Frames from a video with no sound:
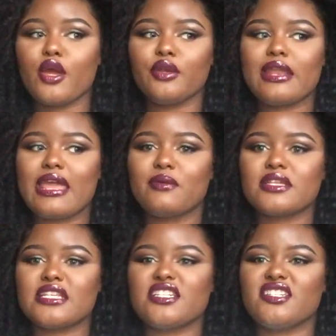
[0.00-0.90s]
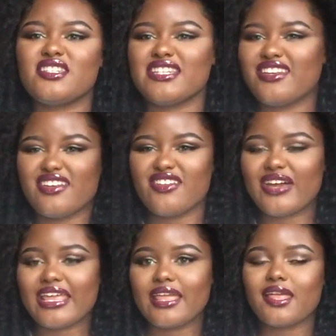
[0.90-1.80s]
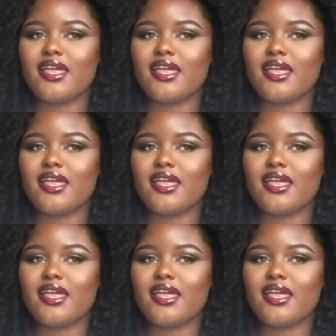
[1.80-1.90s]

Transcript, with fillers: own name, because I didn't like